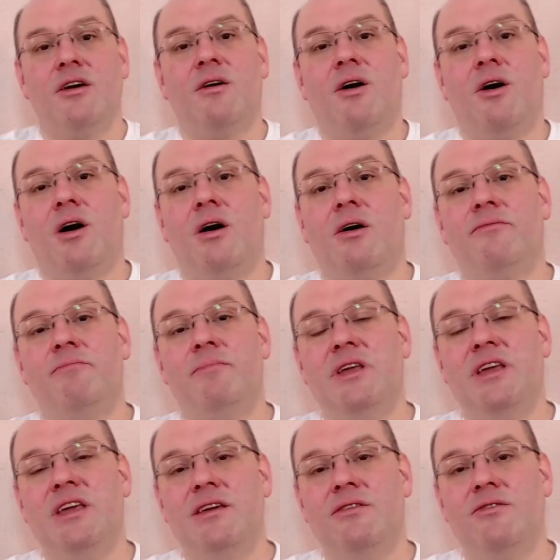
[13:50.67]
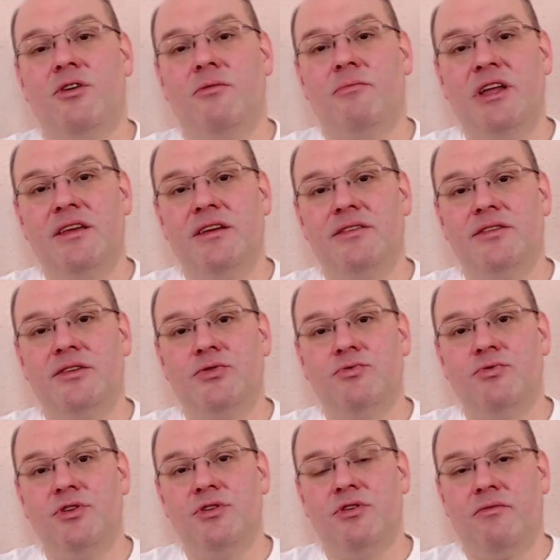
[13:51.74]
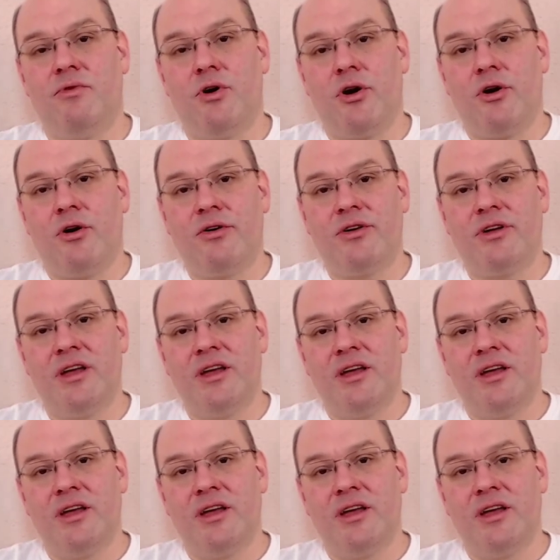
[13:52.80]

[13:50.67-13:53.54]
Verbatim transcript: of being committed to your work